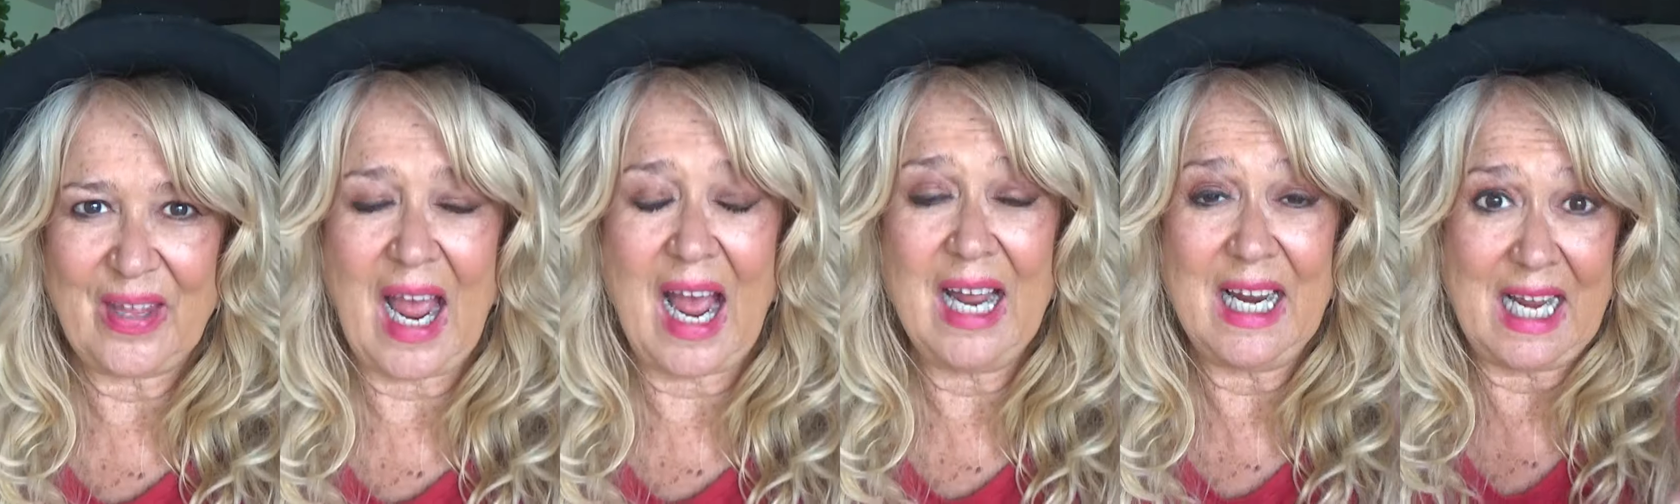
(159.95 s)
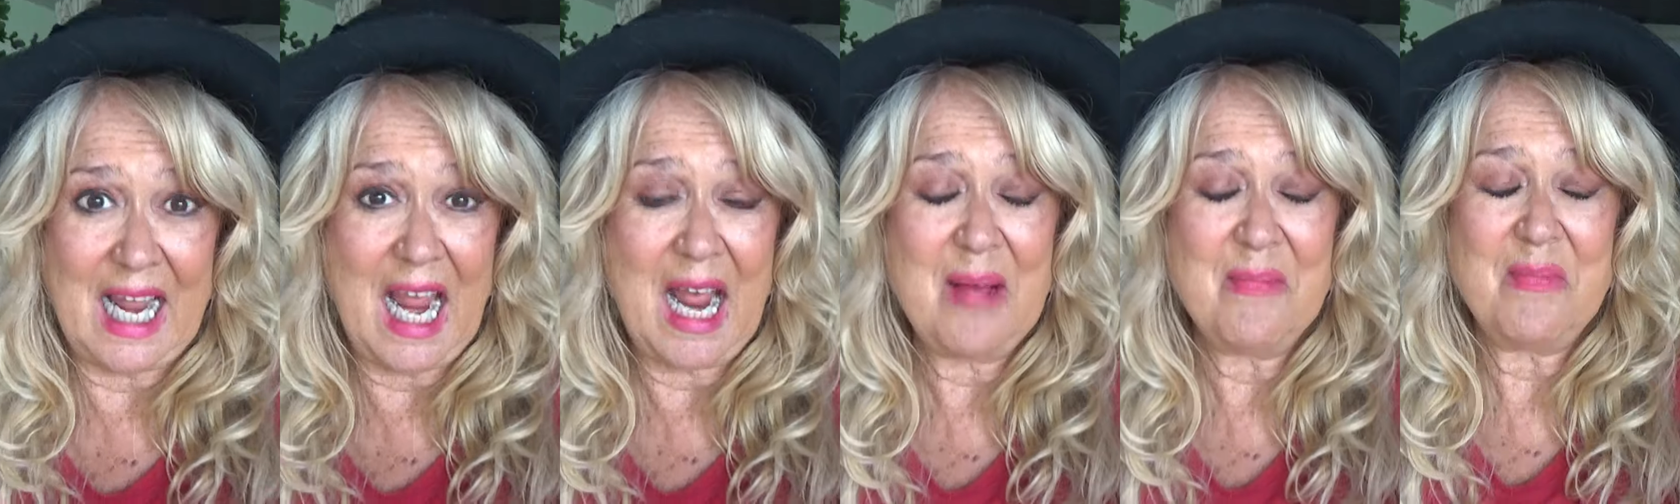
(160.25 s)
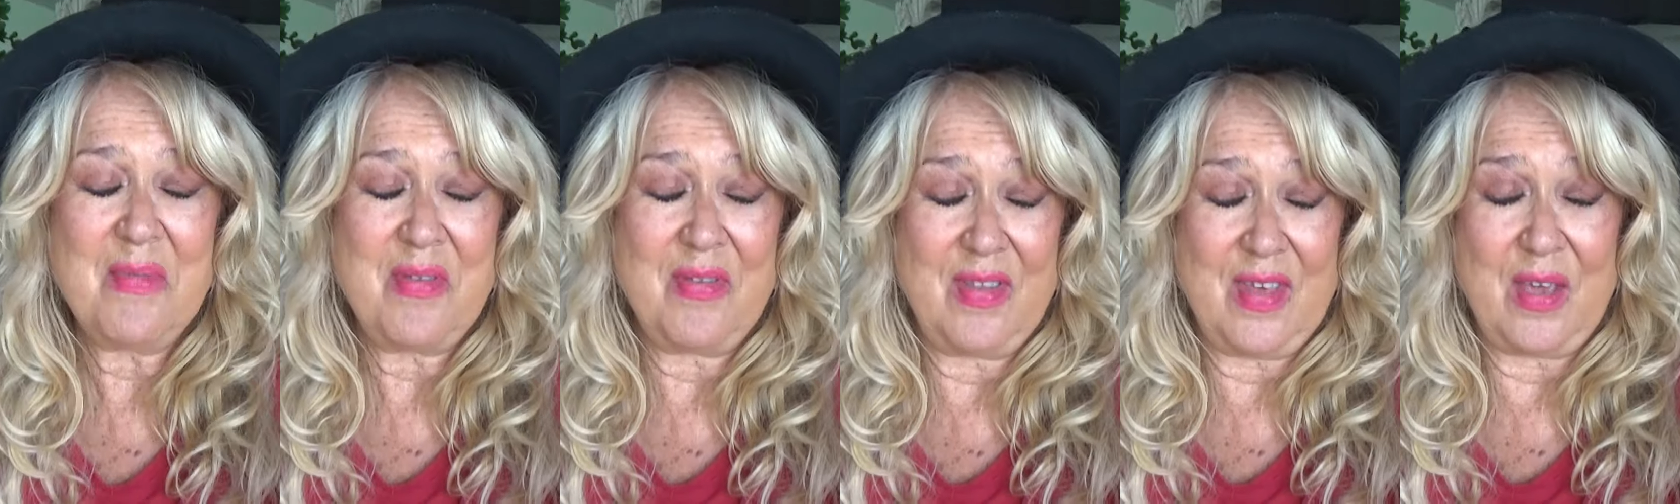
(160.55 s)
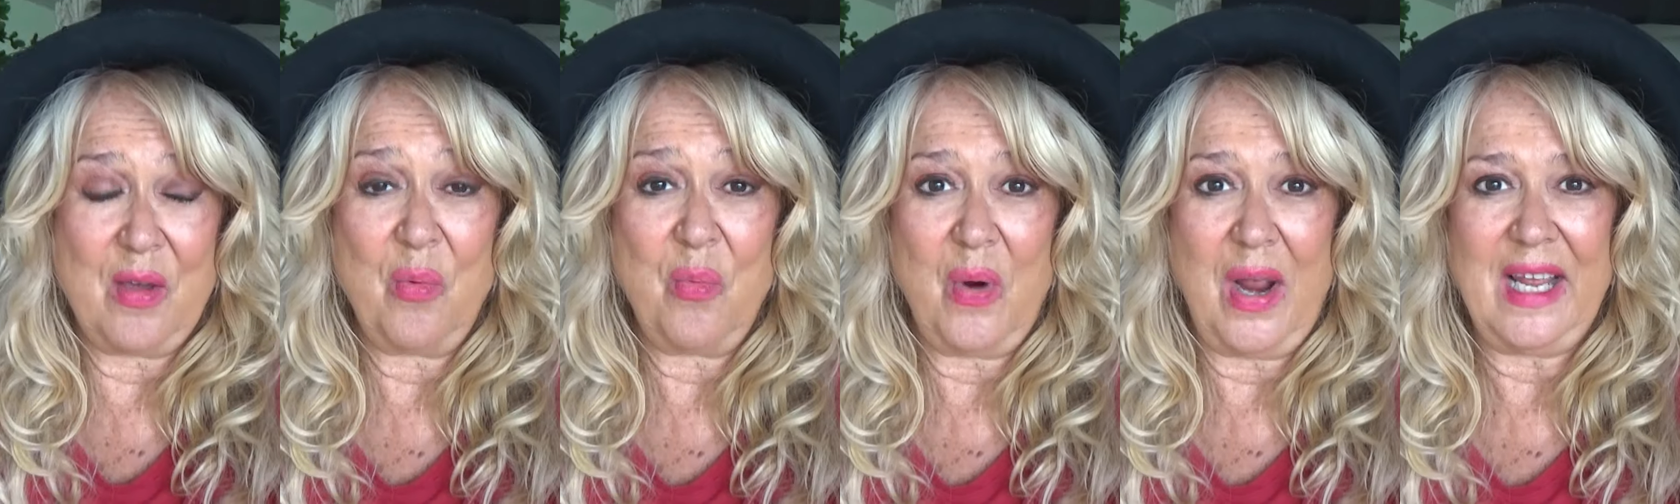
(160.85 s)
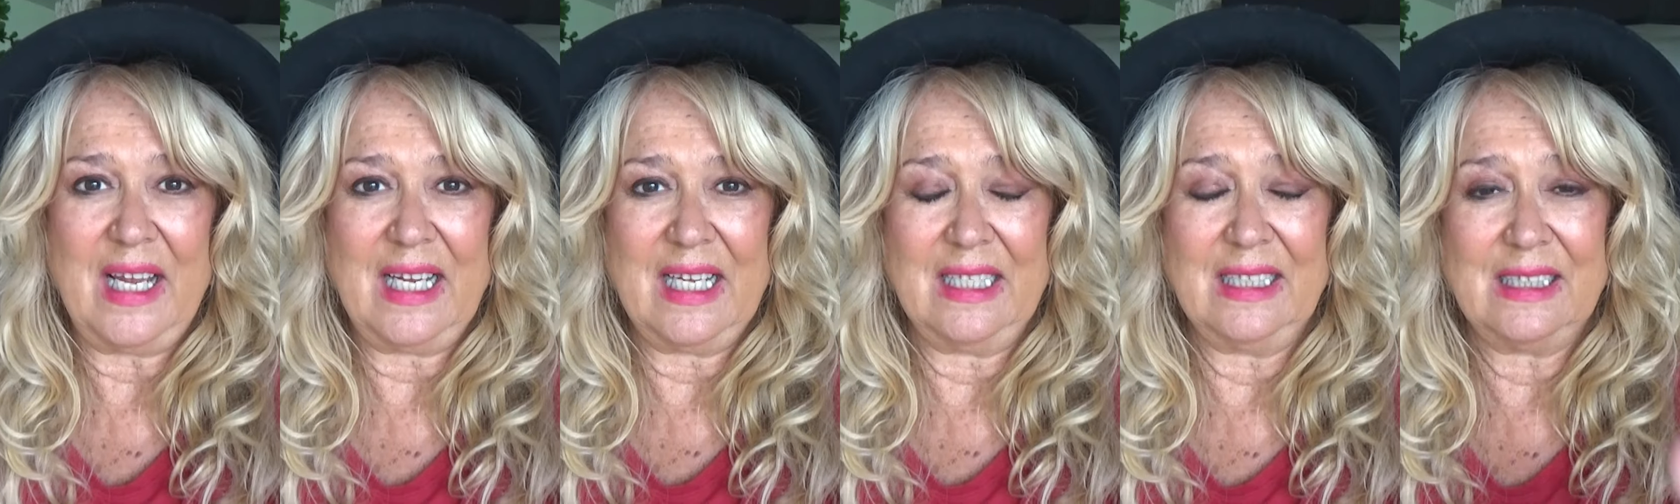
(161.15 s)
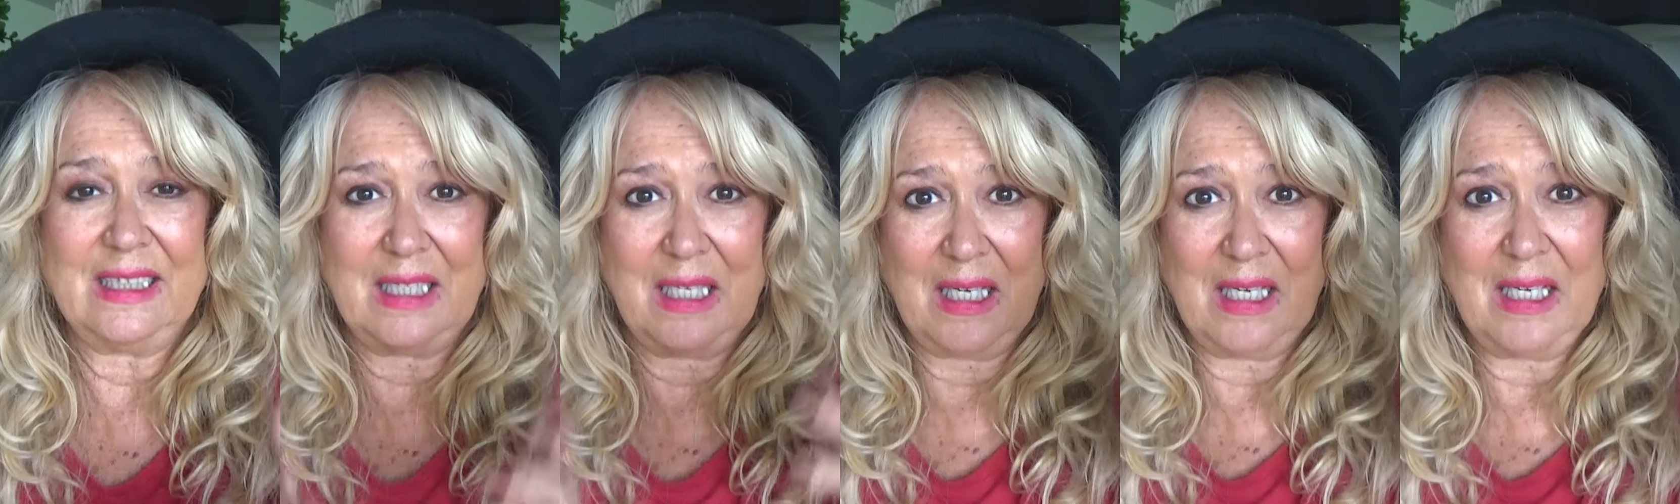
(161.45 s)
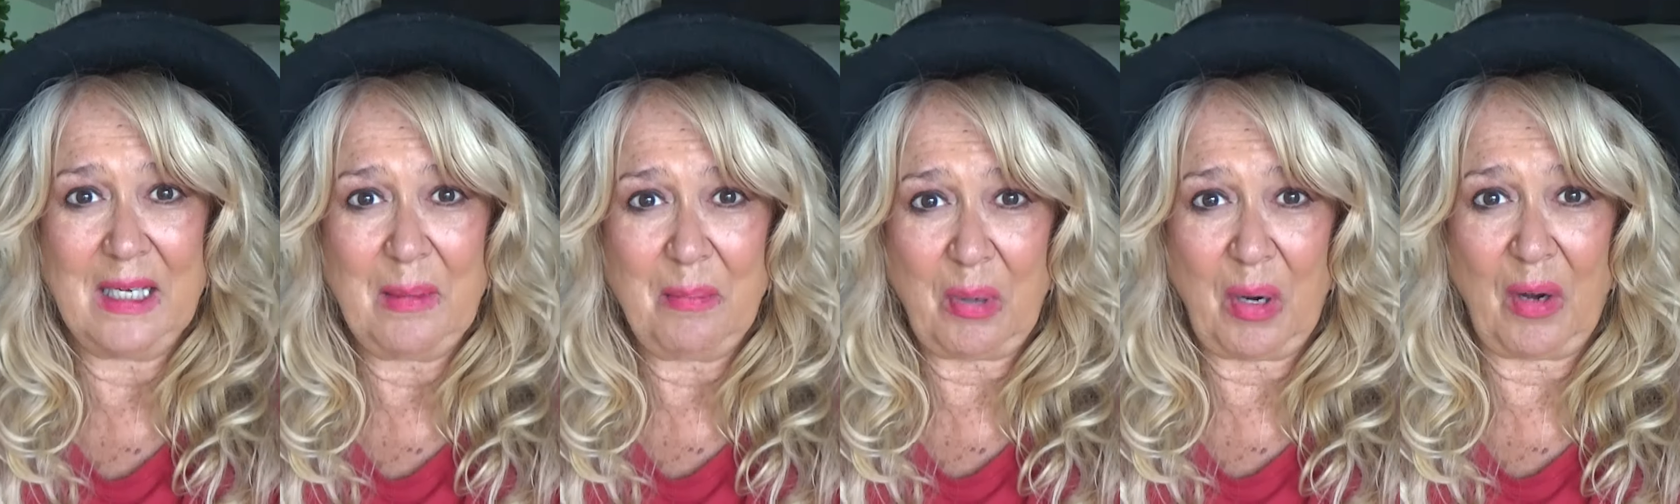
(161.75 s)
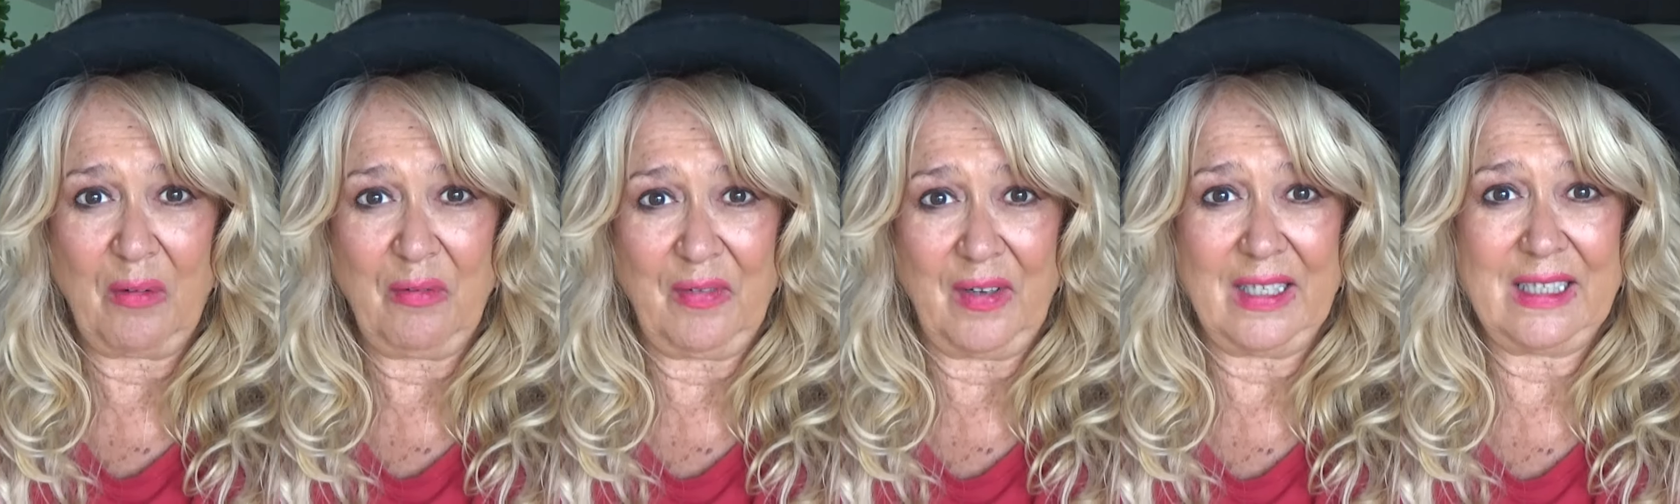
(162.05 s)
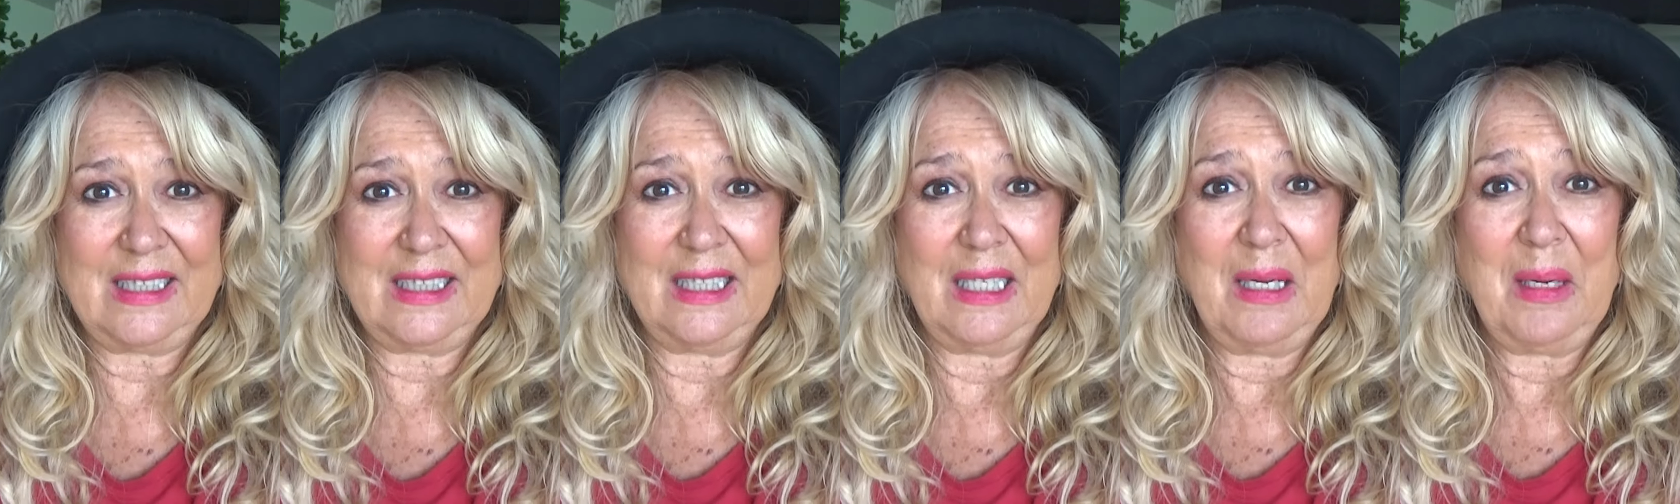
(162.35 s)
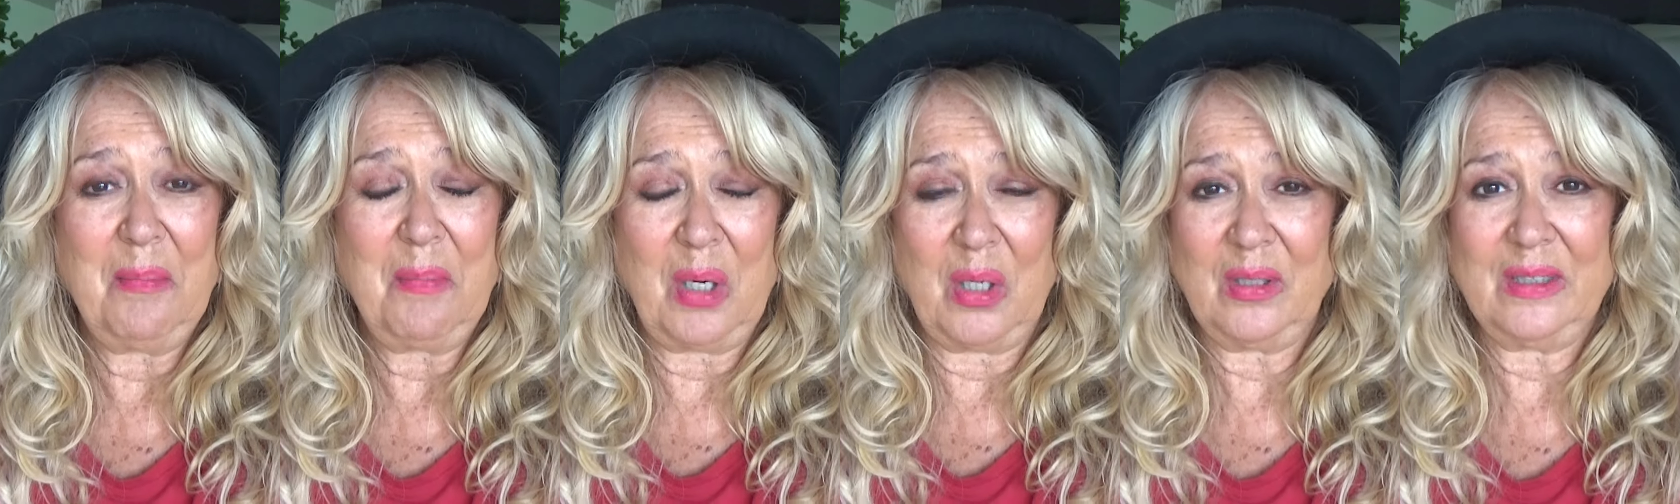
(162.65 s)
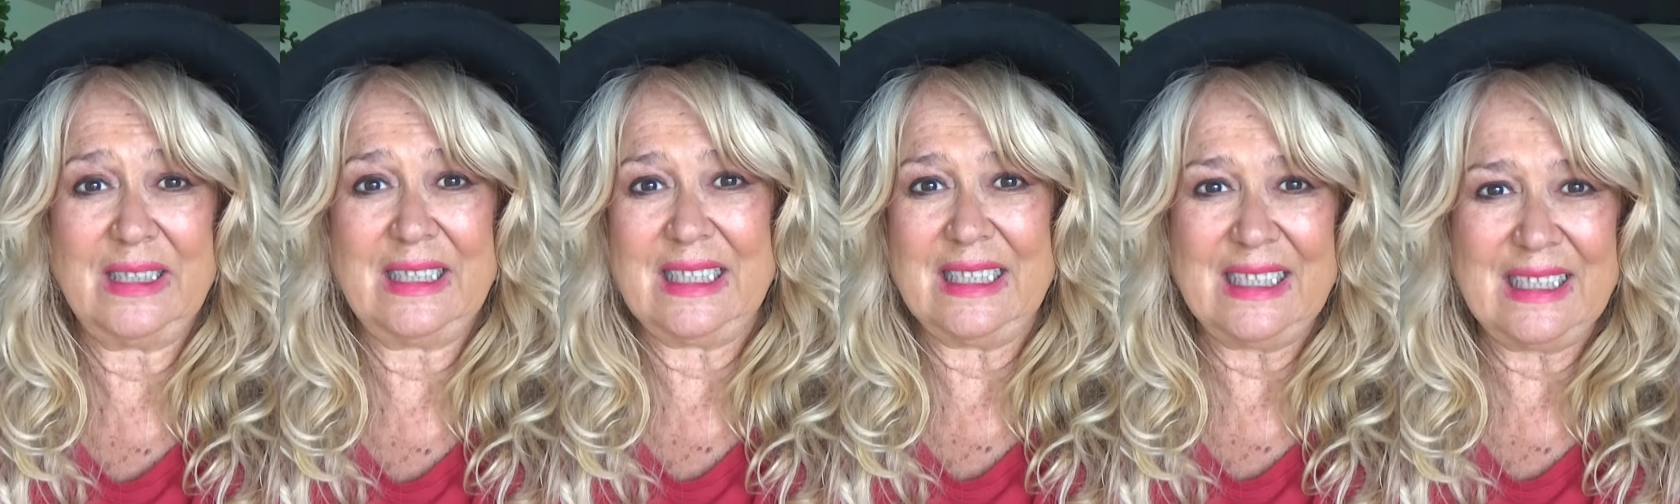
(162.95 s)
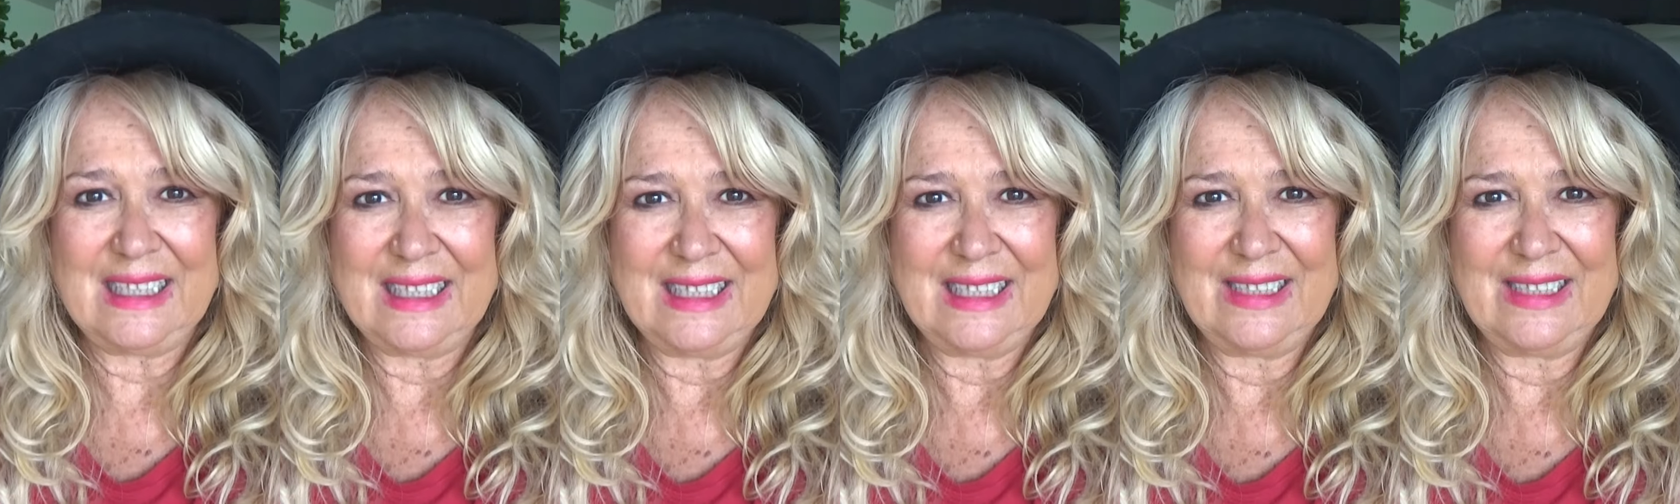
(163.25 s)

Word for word: I am the awakened perfect person,